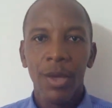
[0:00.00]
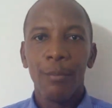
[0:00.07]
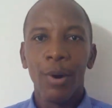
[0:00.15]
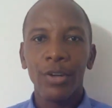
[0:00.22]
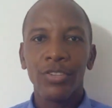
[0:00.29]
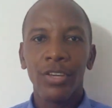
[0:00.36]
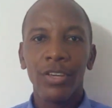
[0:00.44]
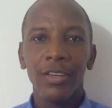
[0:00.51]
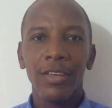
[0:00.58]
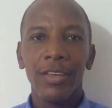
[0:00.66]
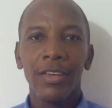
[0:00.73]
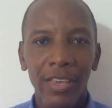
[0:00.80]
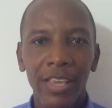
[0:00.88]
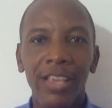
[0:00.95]
But
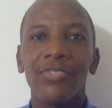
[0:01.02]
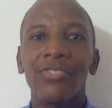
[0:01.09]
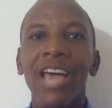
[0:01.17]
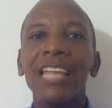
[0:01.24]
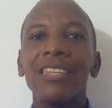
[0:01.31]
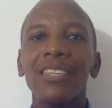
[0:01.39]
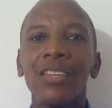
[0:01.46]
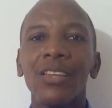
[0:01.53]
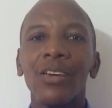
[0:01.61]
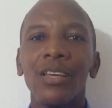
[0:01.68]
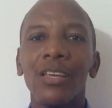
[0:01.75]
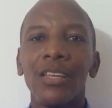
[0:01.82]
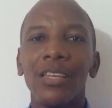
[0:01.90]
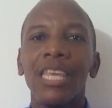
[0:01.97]
is that
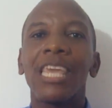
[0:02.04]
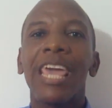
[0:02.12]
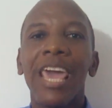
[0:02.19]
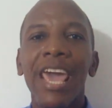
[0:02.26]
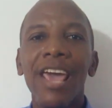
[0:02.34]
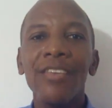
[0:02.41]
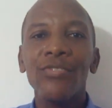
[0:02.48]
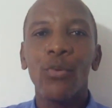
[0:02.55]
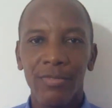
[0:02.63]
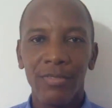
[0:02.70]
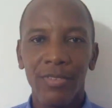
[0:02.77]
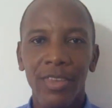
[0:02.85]
the case?